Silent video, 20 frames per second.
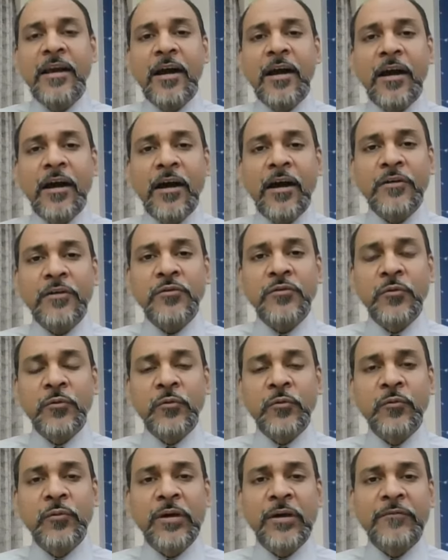Uh,
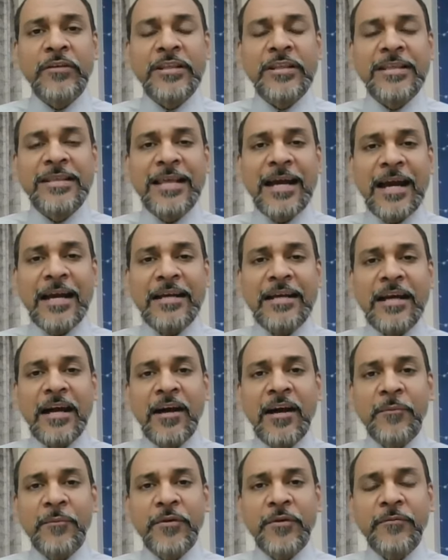so uh, within that,
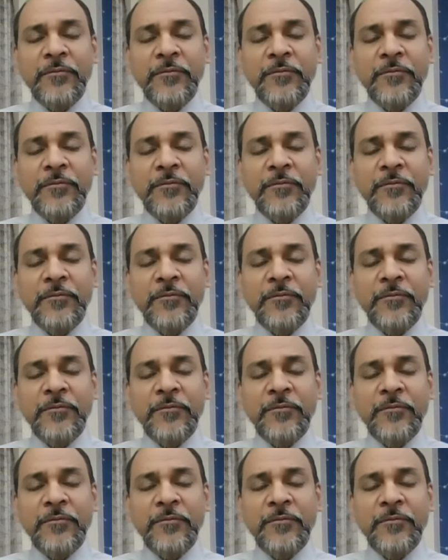our